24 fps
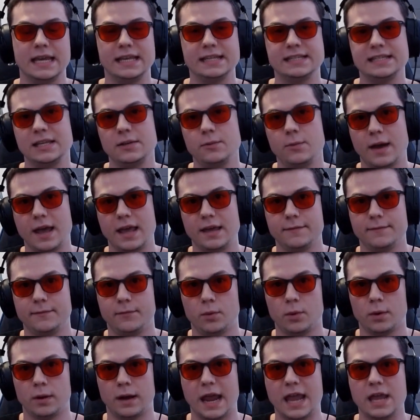easy way
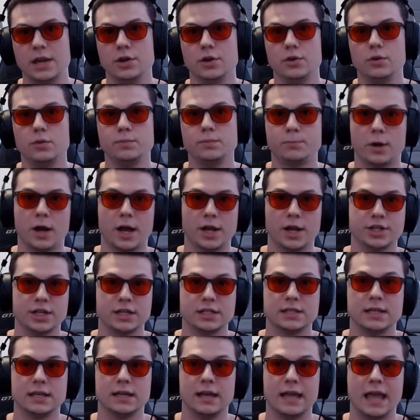for a new
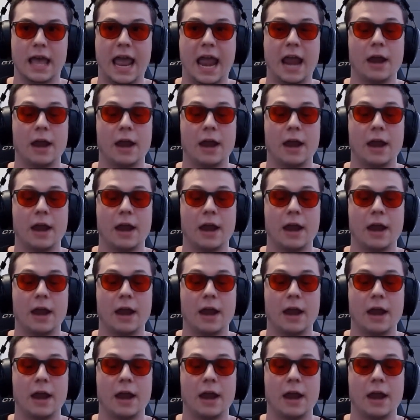project to